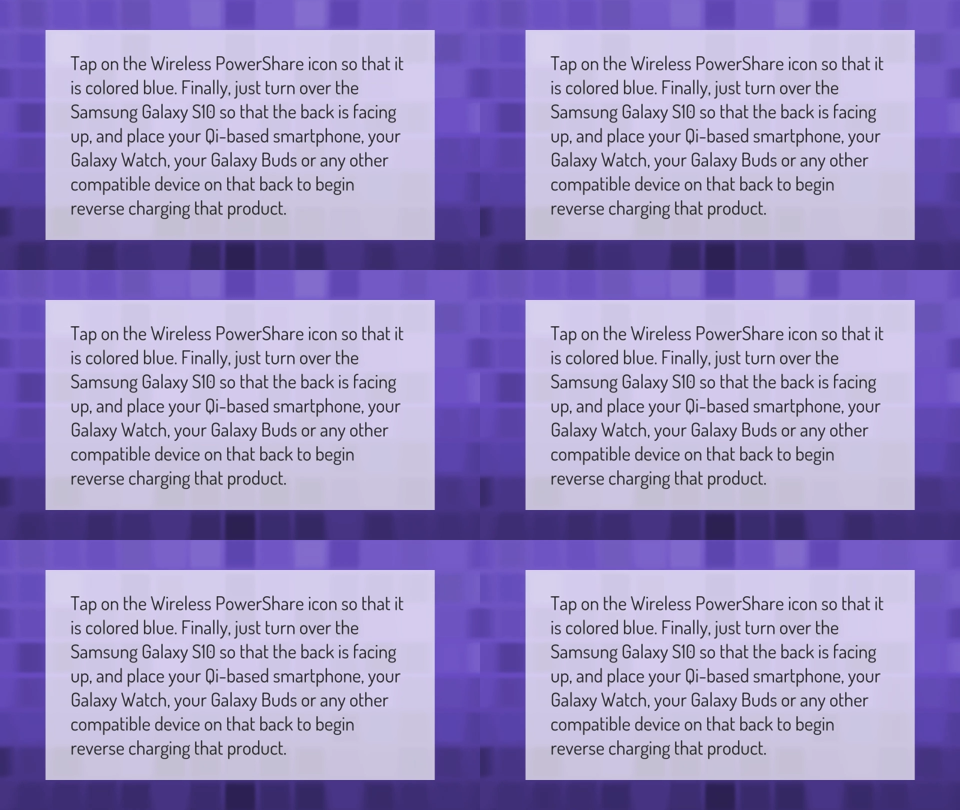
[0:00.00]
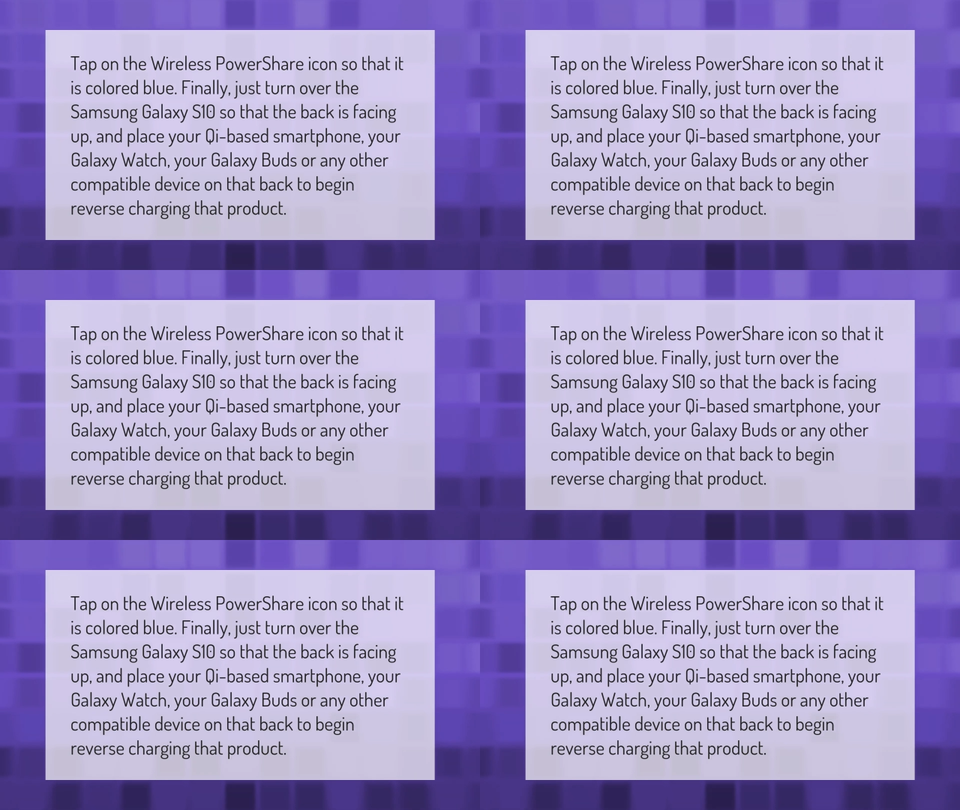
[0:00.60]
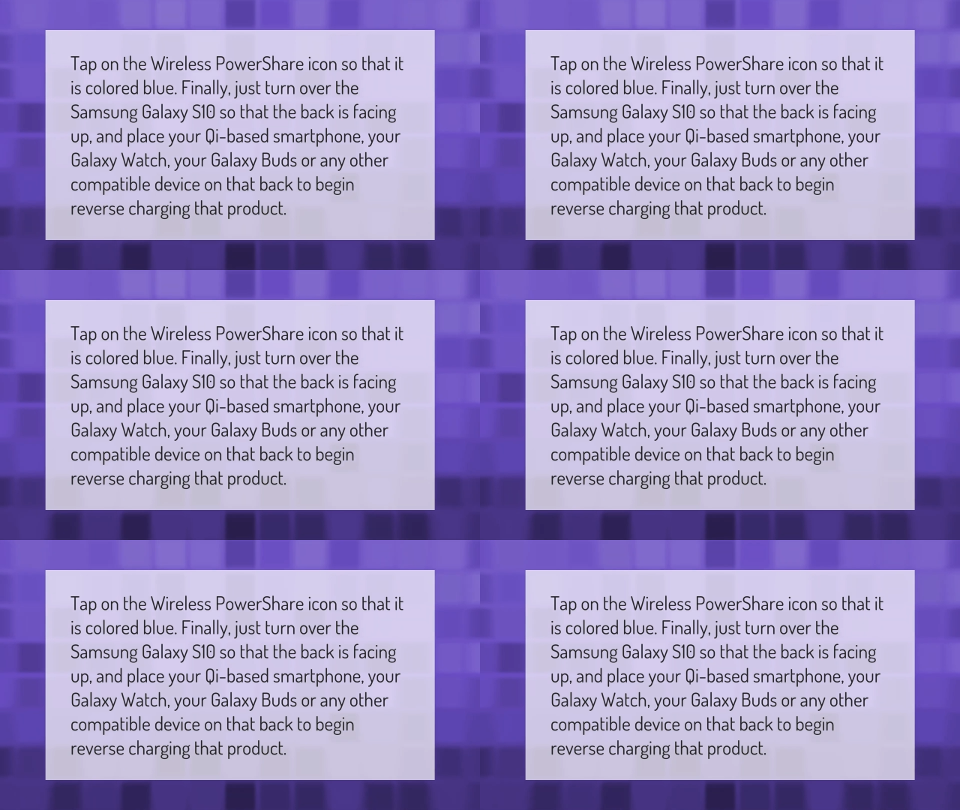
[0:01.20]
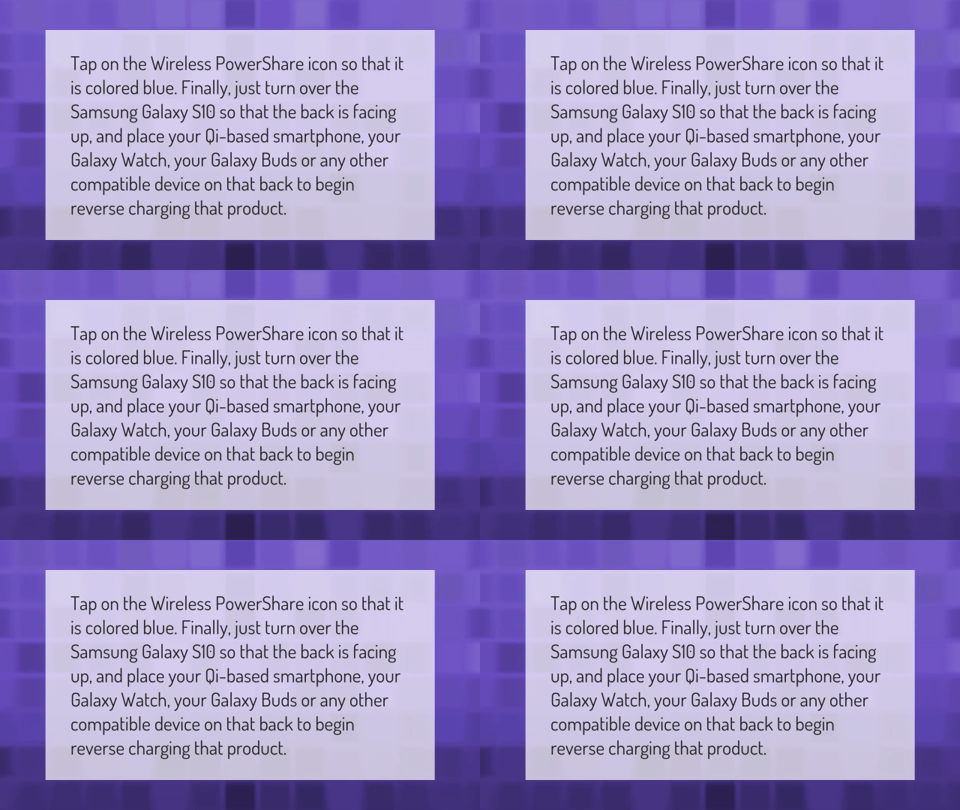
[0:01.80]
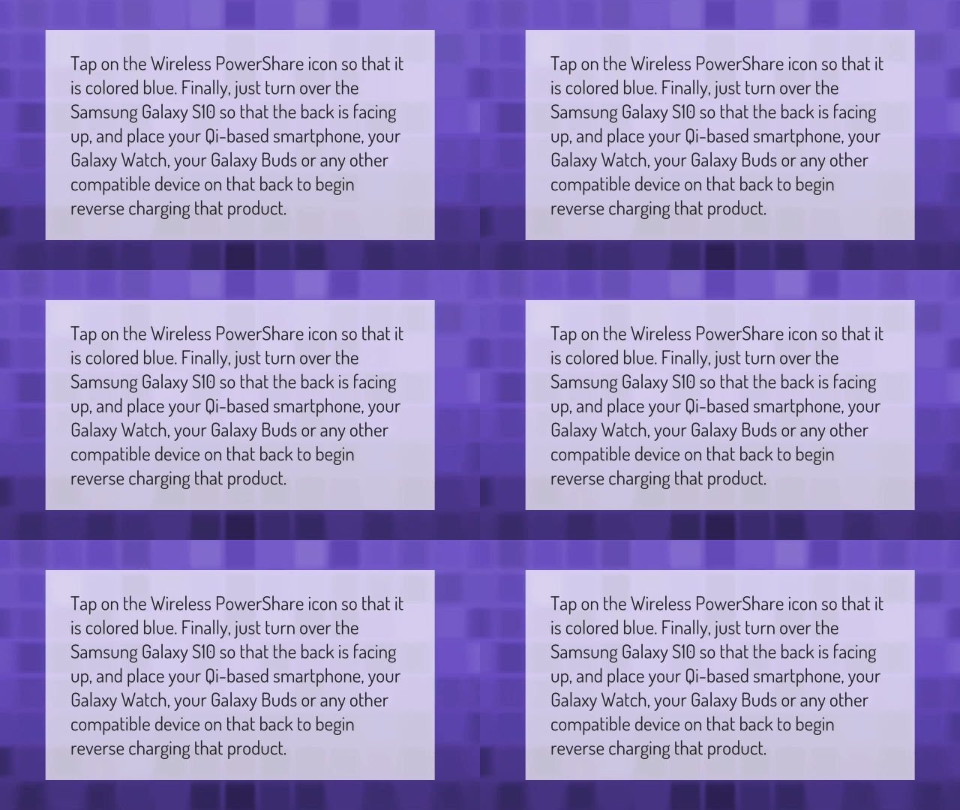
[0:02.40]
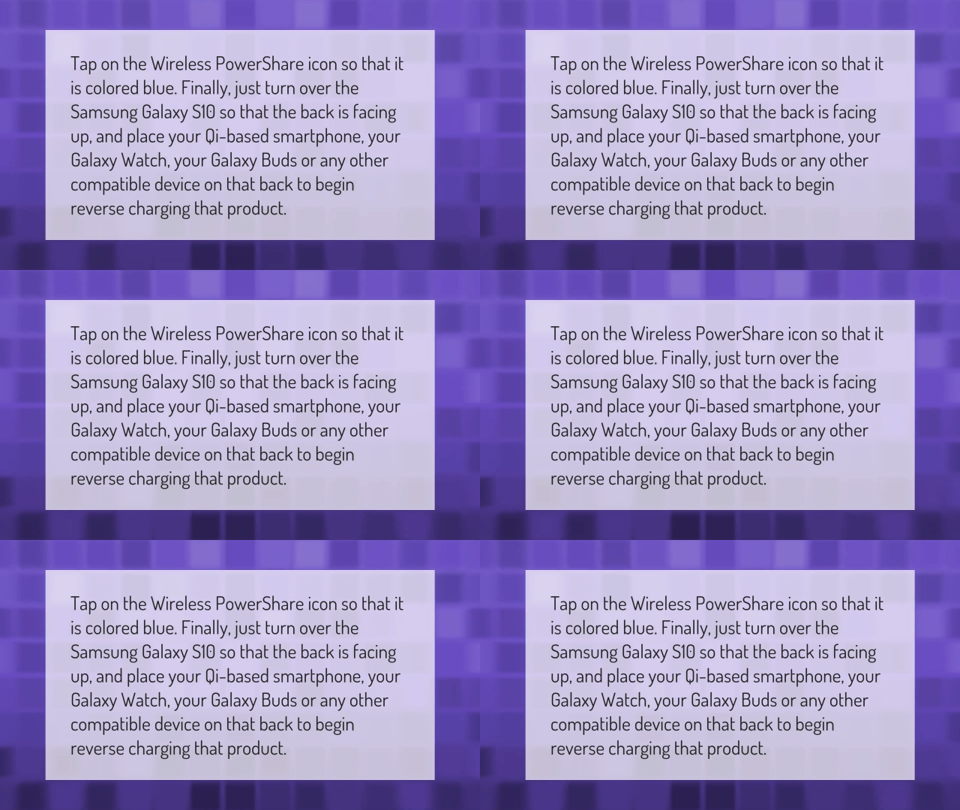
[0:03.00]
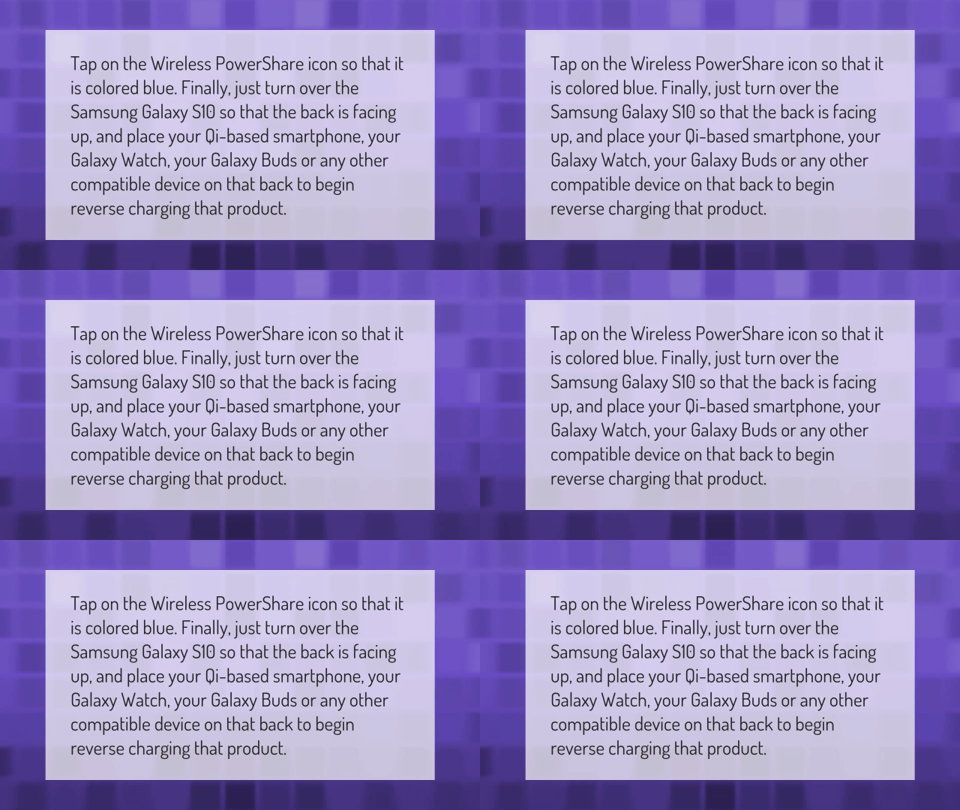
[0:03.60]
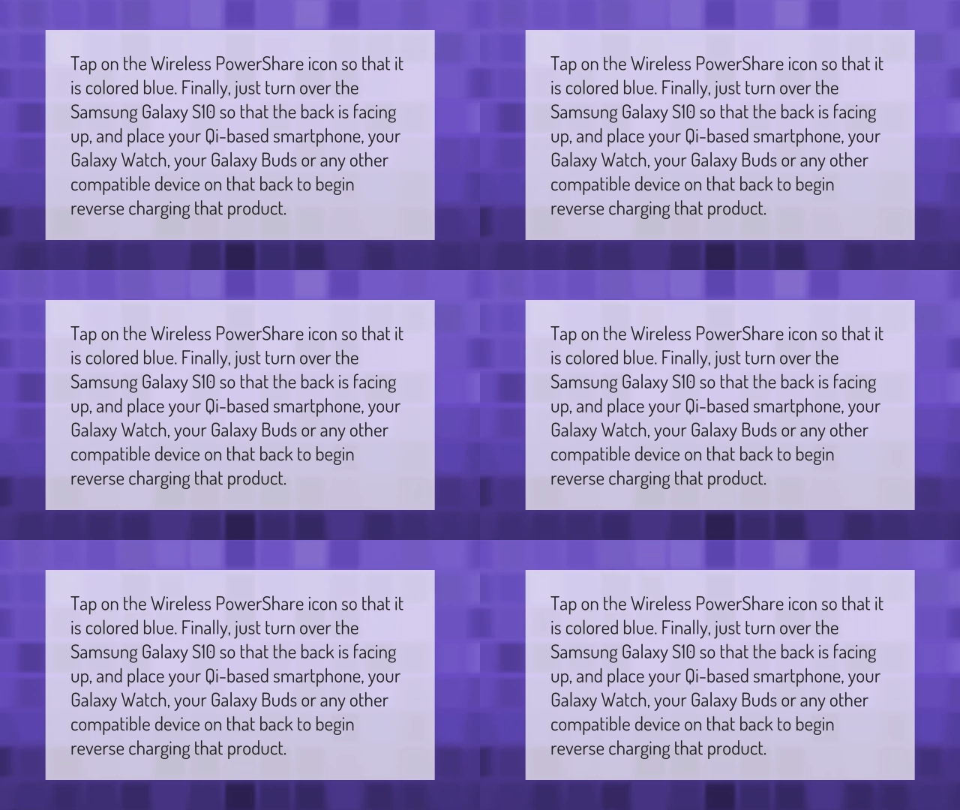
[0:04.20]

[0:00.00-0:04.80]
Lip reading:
(no speaker visible)